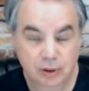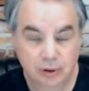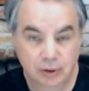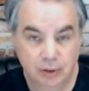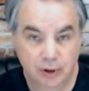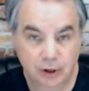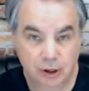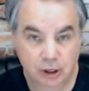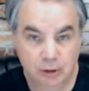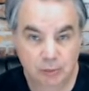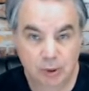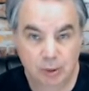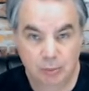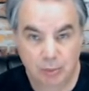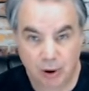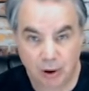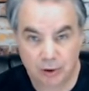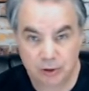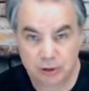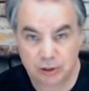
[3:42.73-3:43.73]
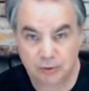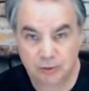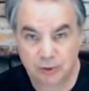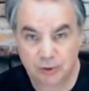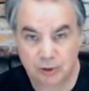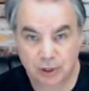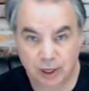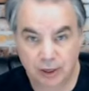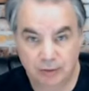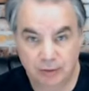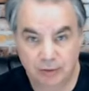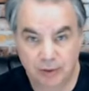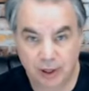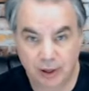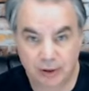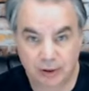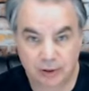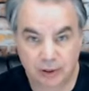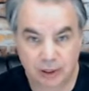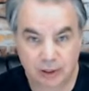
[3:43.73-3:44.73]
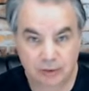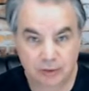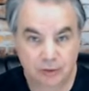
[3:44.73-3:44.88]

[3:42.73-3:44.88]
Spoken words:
There can be parts of your life that are in